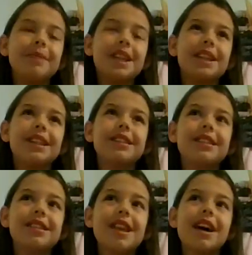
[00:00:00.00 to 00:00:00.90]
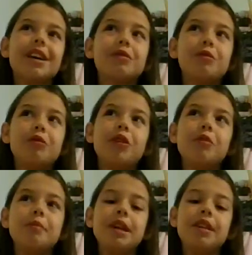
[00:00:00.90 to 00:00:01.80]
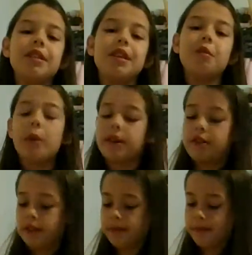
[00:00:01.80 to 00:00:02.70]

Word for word: Because that would be the worst.